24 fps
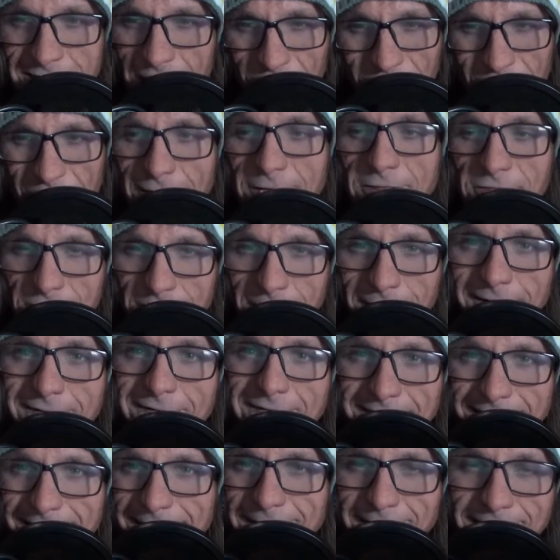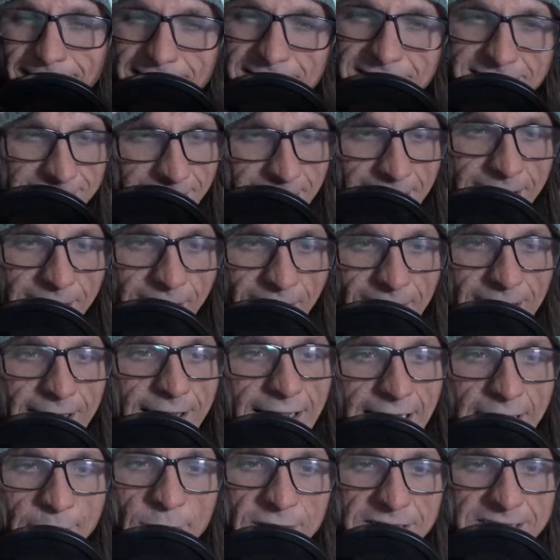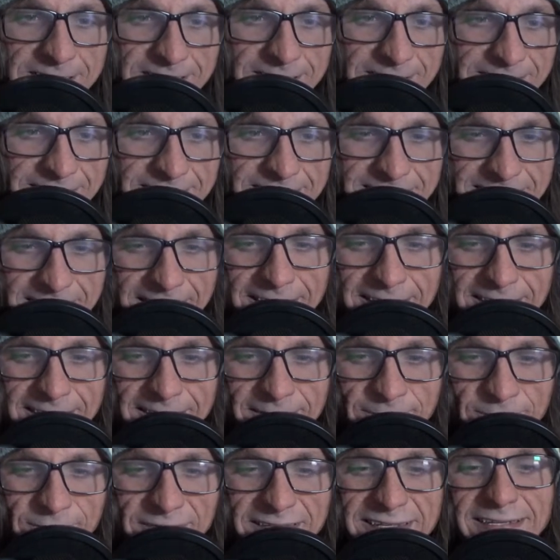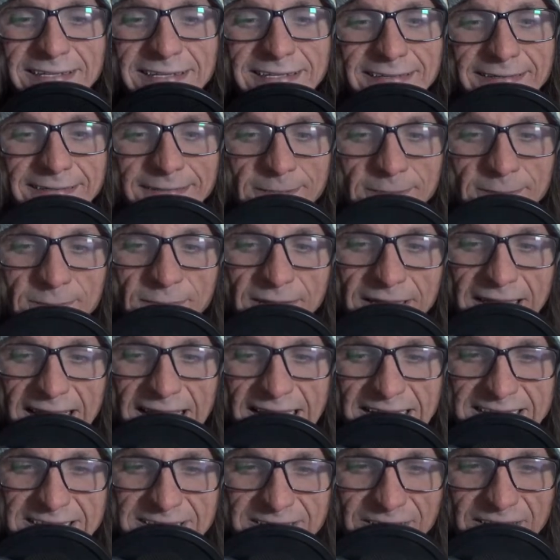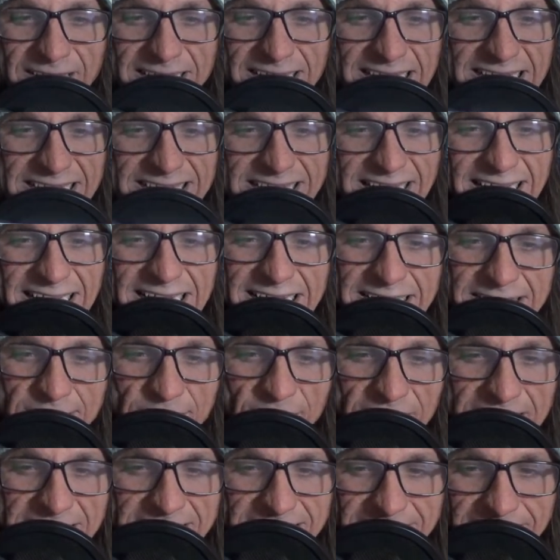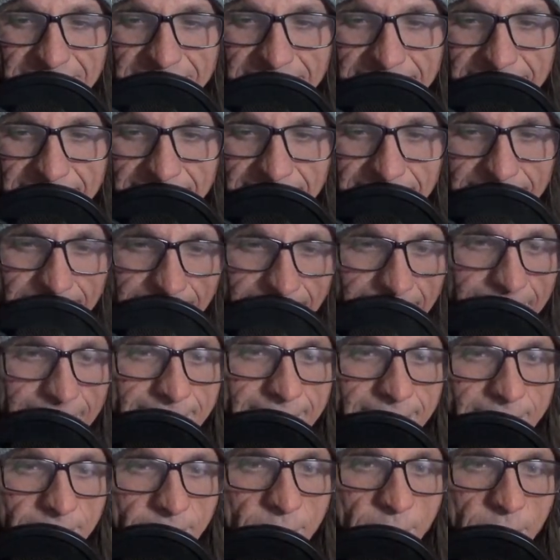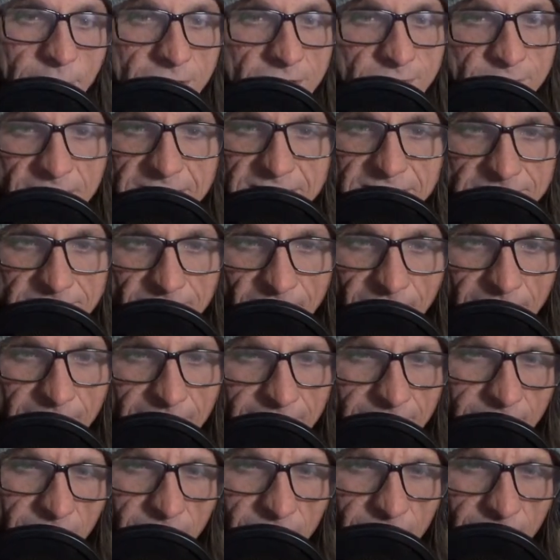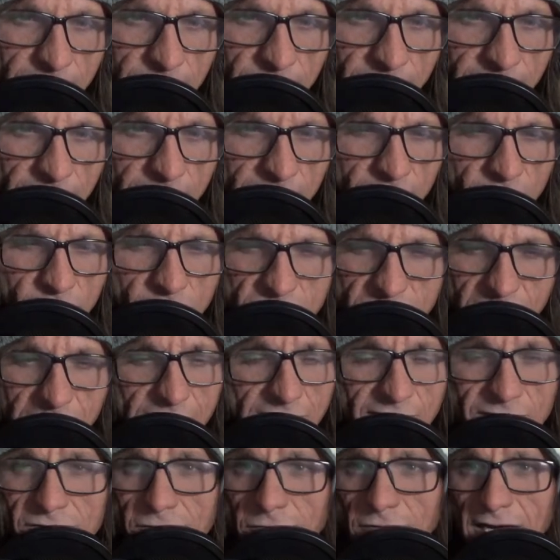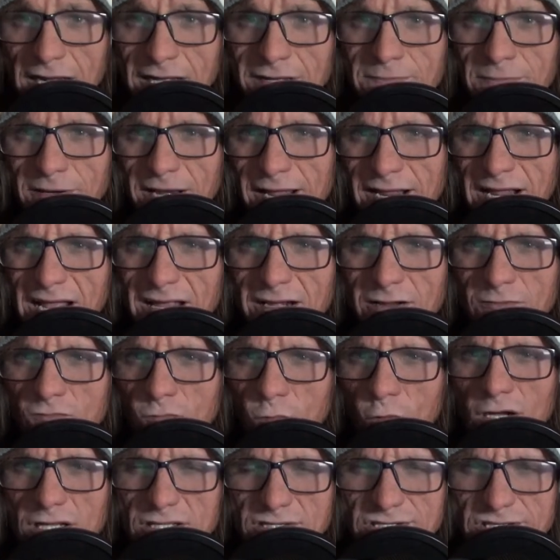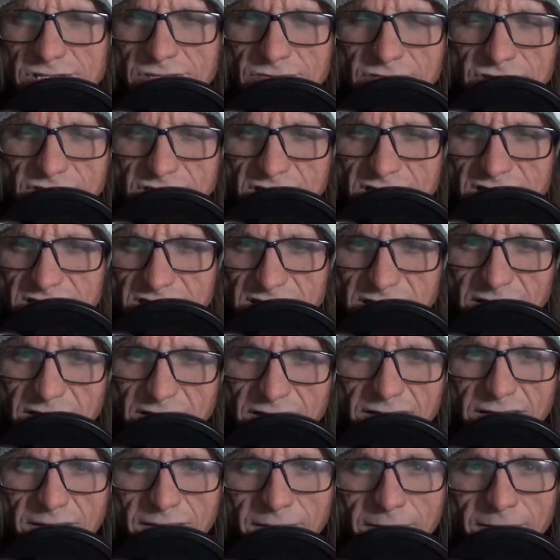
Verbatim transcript: going through psychotic episodes. Um, but yeah, so like I said, it's based on uh, books by Sonia Holleyman, which I never read, but I kind of want to just to see